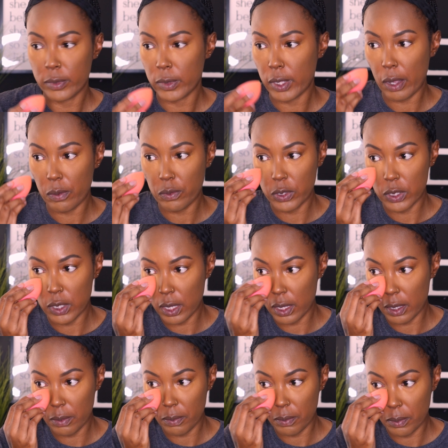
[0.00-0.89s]
that was
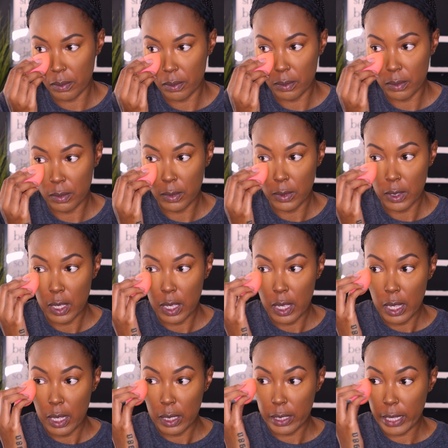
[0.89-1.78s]
it.
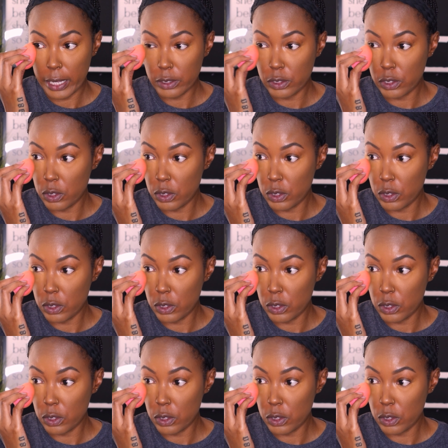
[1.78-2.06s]
Like,